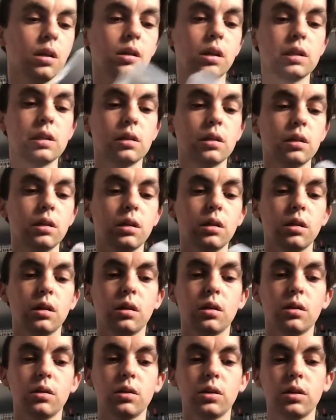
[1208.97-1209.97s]
listing
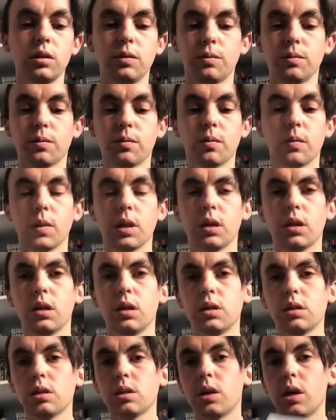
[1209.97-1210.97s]
on it.
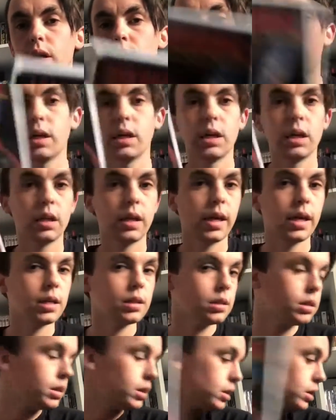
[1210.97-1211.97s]
So yeah,
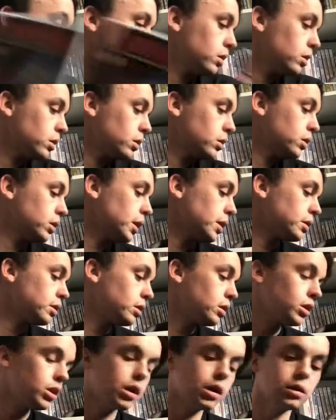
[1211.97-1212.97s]
that's
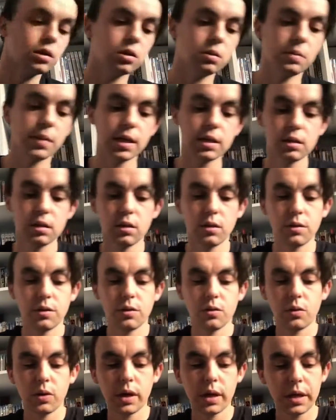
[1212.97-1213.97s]
Texas Chainsaw Massacre
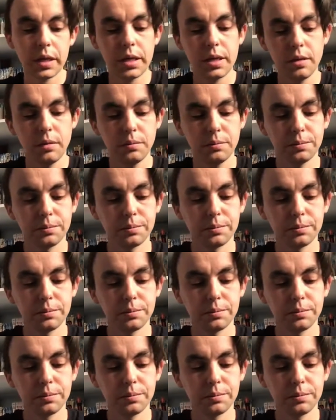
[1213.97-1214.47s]
3.